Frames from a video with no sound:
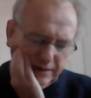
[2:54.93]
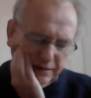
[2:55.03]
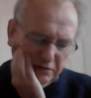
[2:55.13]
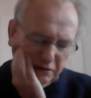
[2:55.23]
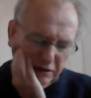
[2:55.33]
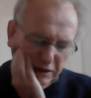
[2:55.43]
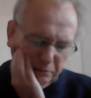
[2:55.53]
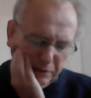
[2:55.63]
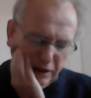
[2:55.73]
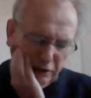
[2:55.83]
And that really
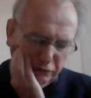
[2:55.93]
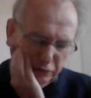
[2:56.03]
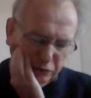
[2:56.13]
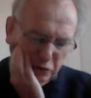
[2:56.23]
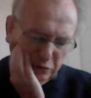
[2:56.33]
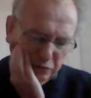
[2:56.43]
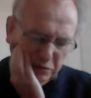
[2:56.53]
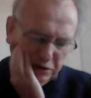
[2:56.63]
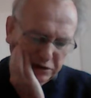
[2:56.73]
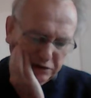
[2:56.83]
powerful form of
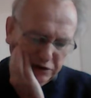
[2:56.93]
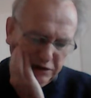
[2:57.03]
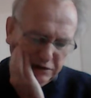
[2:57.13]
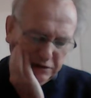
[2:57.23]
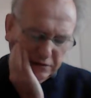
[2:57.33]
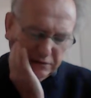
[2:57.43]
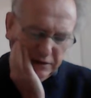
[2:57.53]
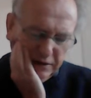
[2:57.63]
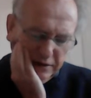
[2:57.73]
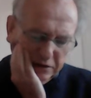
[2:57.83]
words that Jesus
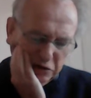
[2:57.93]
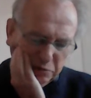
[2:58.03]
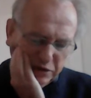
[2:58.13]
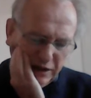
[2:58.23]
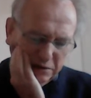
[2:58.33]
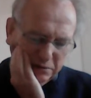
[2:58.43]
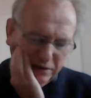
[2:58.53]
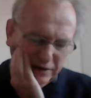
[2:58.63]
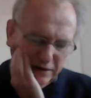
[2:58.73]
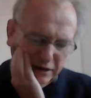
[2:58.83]
comes out
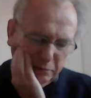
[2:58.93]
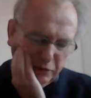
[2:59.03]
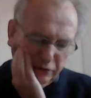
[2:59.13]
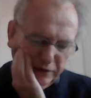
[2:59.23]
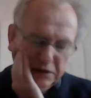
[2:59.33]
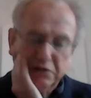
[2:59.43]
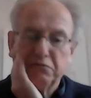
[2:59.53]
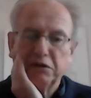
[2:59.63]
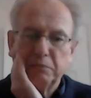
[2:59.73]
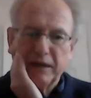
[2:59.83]
with. A prophet is
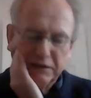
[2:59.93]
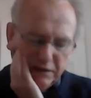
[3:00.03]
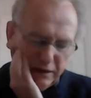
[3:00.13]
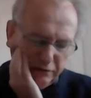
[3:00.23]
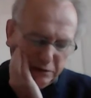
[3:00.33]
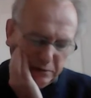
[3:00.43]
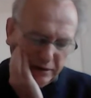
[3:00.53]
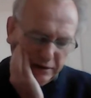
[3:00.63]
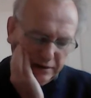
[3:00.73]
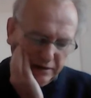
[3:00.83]
respected
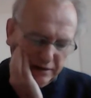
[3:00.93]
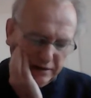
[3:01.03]
everywhere